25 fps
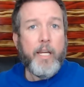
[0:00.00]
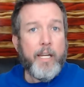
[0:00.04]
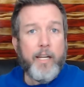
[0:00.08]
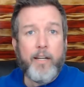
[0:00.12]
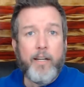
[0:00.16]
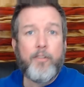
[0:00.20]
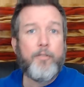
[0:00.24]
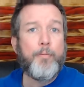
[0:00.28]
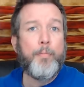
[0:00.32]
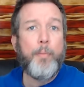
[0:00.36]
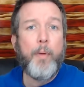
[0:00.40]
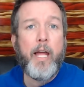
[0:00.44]
He
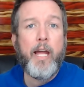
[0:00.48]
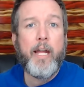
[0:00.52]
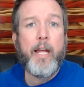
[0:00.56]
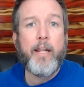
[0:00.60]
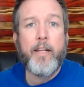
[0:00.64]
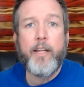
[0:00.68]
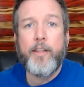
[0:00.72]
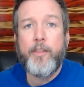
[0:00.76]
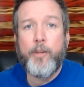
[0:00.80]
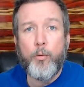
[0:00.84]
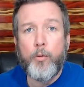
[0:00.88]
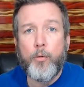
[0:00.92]

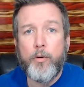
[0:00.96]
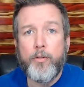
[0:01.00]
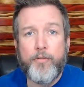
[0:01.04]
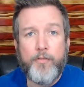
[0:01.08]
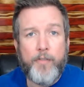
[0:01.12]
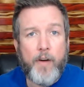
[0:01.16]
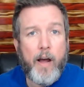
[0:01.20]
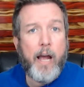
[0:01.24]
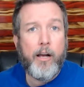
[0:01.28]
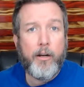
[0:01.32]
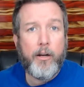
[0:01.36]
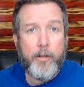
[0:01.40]
explained that there was
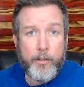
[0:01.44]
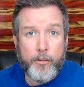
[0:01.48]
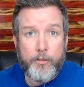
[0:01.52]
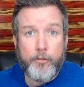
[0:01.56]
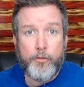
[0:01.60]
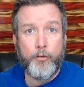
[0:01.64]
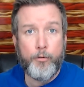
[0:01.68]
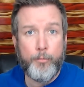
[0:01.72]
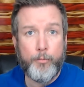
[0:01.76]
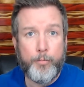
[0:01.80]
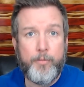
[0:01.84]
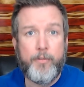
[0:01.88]
violent
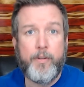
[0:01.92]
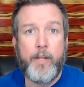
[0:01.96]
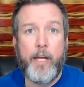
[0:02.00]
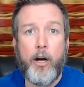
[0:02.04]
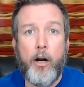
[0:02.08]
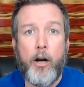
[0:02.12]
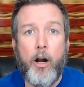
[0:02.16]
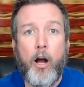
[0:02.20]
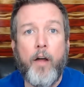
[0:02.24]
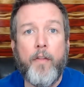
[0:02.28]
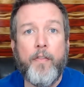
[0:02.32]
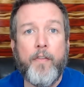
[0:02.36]
groups
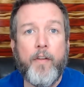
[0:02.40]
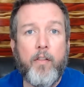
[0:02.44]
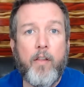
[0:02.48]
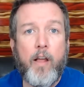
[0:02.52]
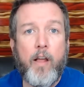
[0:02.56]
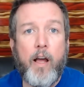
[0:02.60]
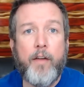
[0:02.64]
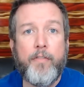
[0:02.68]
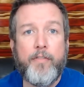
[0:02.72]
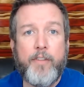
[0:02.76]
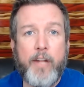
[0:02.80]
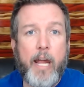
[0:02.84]
there on the
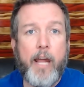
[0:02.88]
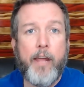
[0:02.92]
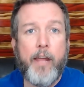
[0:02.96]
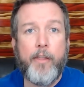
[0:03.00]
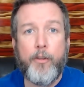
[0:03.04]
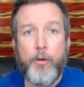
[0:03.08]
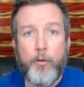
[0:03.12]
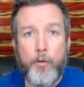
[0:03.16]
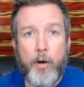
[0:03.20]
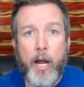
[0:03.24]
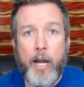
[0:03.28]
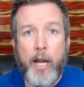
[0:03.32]
left and
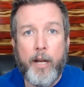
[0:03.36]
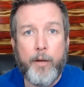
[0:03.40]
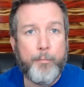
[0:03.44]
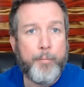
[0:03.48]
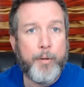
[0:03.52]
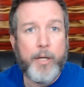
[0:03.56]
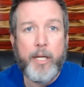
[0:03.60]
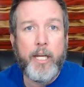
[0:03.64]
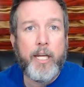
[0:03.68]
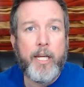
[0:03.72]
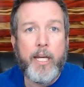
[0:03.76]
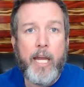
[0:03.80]
the right,
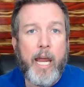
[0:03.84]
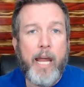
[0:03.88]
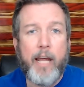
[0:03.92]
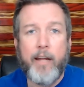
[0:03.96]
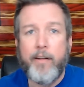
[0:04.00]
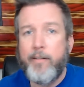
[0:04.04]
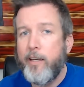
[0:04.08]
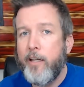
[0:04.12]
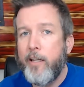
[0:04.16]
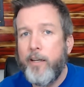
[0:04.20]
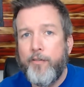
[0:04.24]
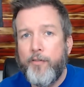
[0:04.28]
being
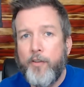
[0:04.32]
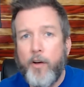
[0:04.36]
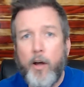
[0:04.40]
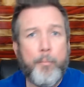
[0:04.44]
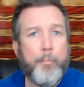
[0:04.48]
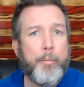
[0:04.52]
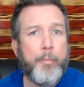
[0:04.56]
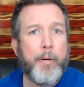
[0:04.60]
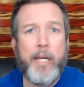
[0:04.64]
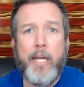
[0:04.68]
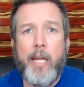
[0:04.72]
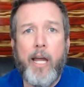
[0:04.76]

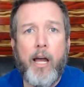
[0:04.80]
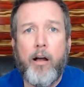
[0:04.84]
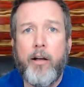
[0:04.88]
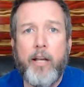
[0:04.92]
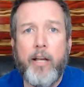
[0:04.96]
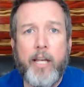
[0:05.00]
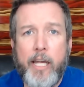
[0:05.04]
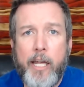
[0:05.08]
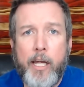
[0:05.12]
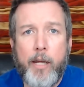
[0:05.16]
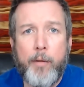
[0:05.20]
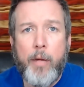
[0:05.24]
Antifa,
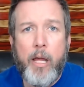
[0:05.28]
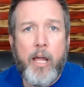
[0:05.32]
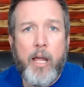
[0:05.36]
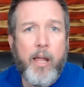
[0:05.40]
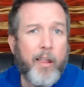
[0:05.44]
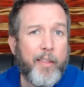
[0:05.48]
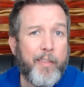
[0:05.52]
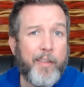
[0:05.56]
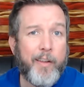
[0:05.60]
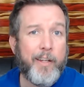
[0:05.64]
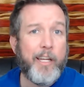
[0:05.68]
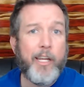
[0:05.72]
BLM,
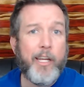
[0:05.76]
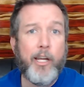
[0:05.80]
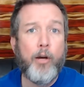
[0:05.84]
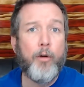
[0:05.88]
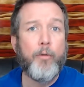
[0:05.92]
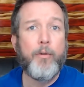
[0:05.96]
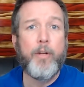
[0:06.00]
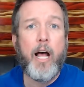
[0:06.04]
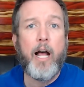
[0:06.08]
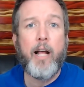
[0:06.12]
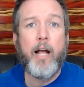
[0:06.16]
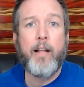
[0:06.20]
the
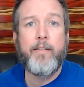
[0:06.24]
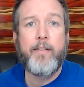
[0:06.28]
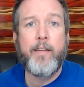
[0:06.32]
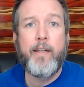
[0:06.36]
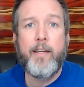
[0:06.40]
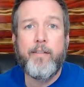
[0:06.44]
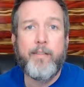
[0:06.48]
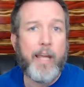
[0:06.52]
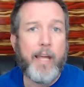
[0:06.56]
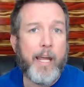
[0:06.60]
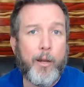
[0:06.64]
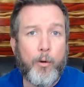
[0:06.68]

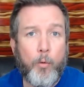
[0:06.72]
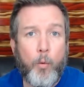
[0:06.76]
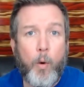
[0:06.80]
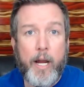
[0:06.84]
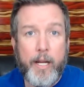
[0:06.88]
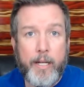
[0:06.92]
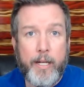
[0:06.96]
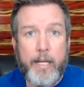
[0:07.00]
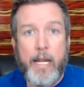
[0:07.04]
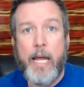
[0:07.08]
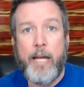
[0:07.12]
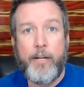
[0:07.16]
neo-Nazis, and
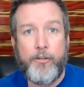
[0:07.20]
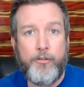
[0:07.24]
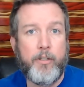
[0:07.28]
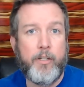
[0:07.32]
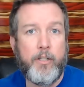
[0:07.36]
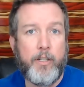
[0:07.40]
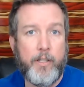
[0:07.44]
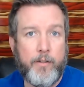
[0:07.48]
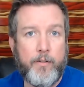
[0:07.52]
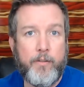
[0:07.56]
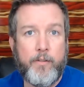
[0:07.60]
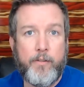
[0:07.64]
white
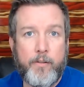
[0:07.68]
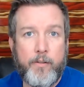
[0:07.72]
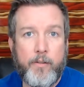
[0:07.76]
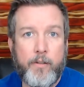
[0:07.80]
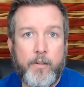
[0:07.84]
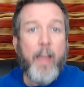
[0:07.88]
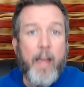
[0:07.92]
nationalists.